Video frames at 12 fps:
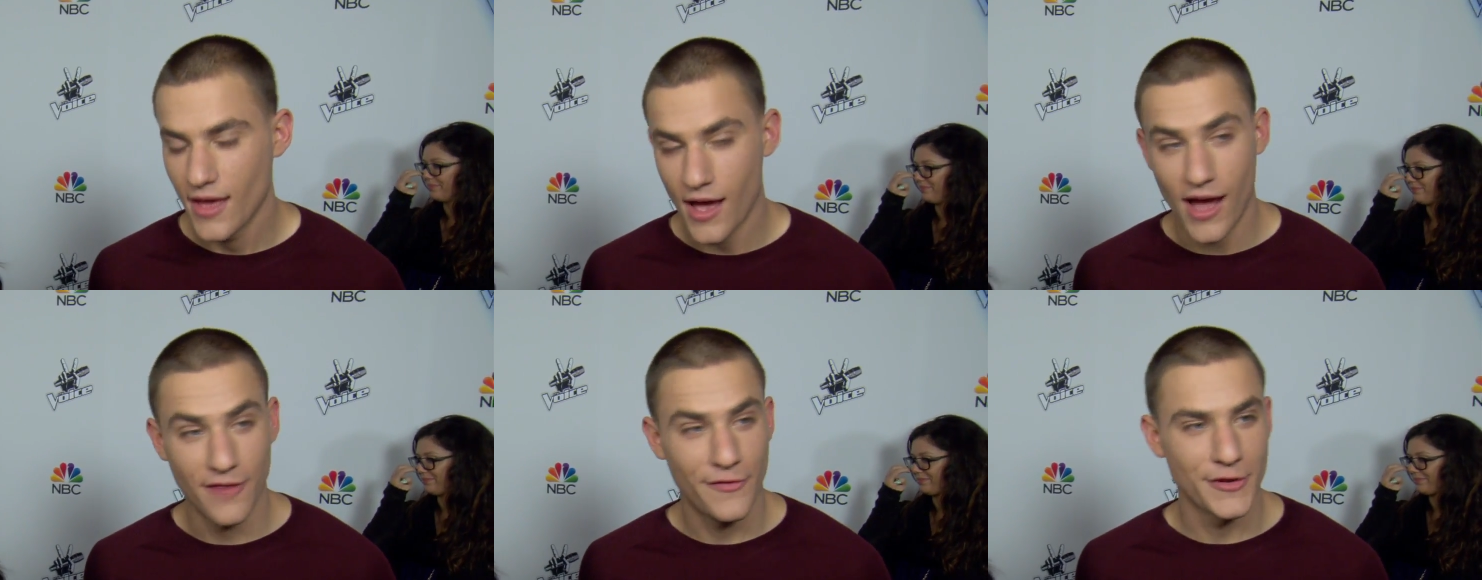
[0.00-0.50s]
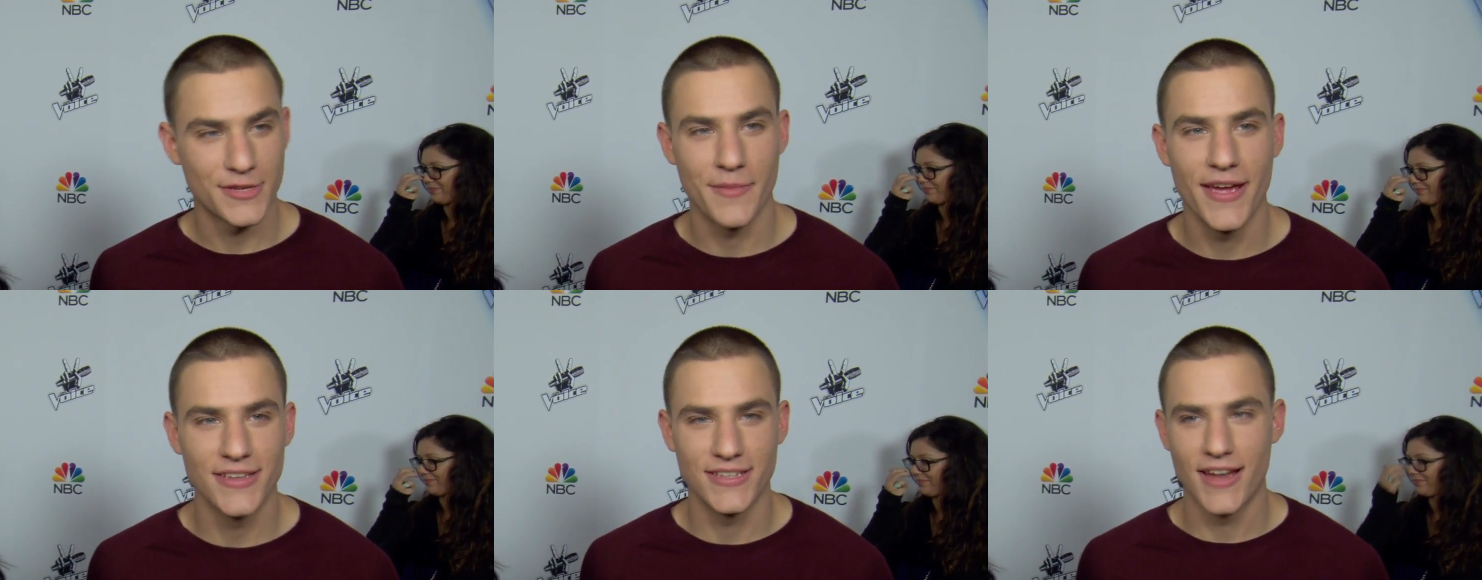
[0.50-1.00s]
Speaker 1: Uh, it feels
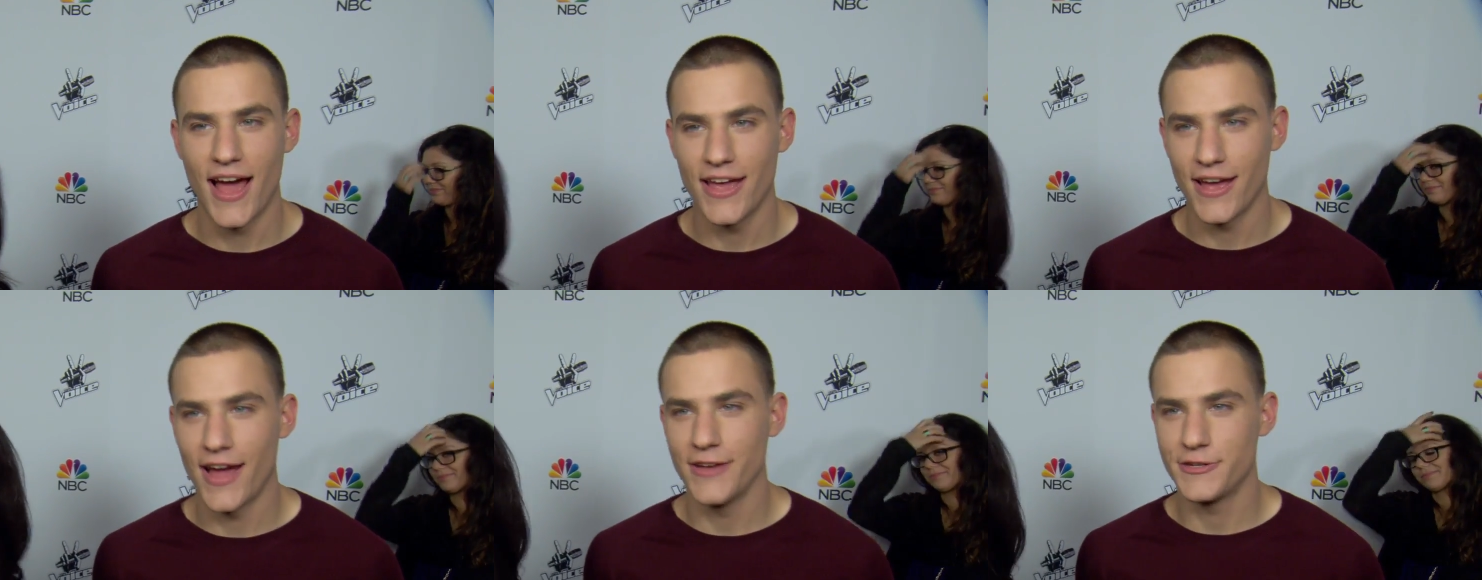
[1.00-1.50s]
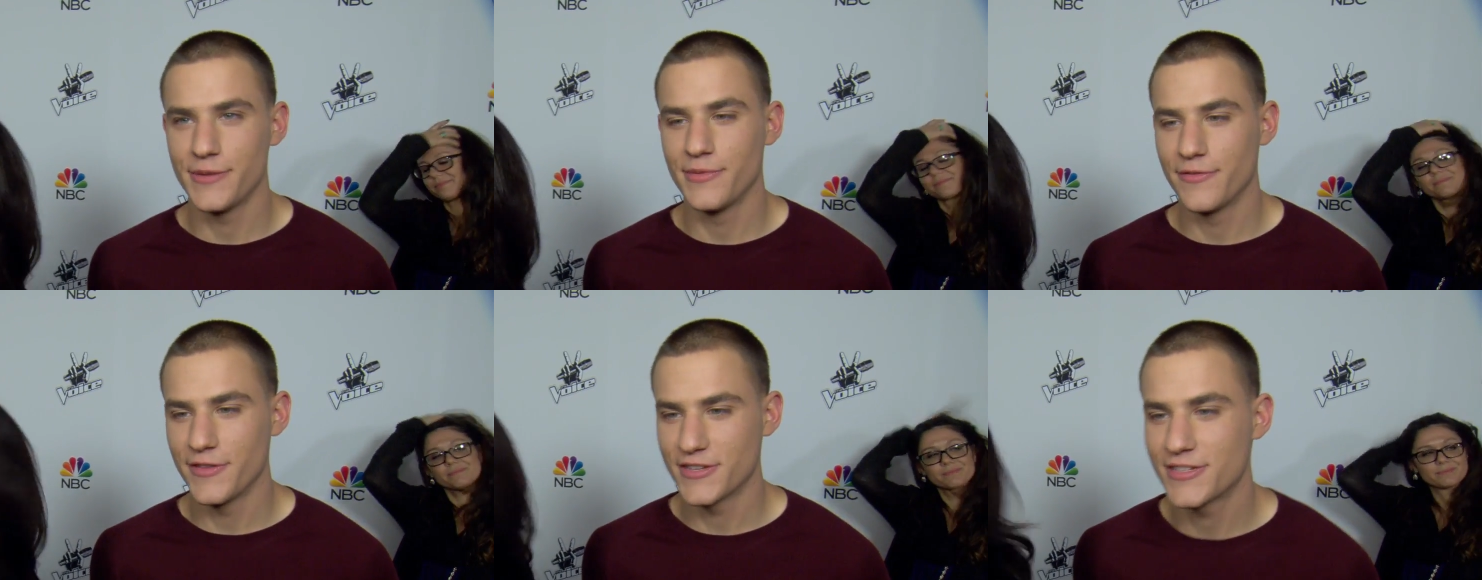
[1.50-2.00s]
amazing. I, I
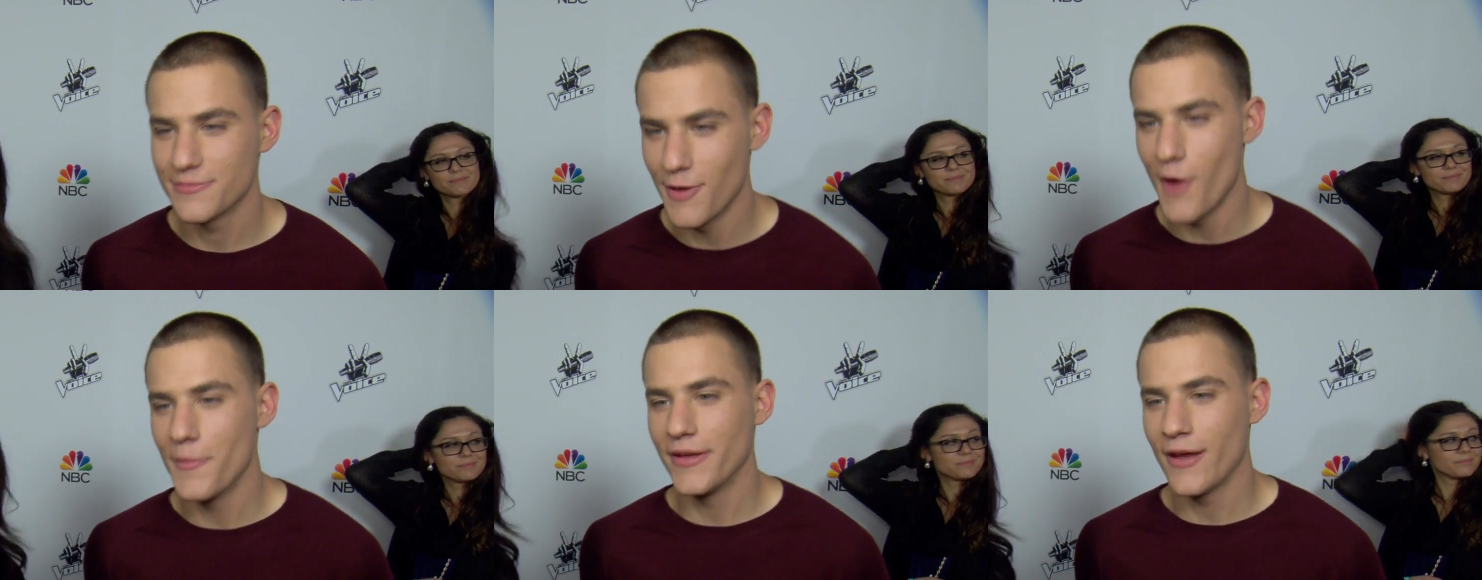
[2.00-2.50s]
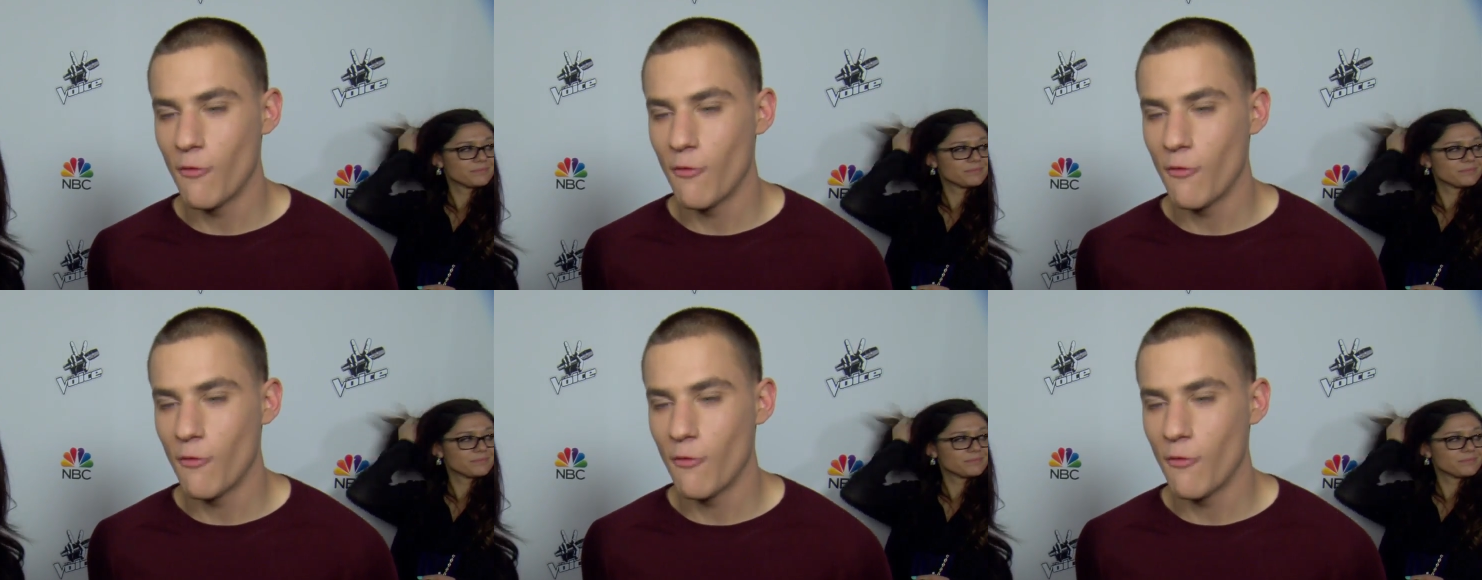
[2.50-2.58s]
dreamed of this moment.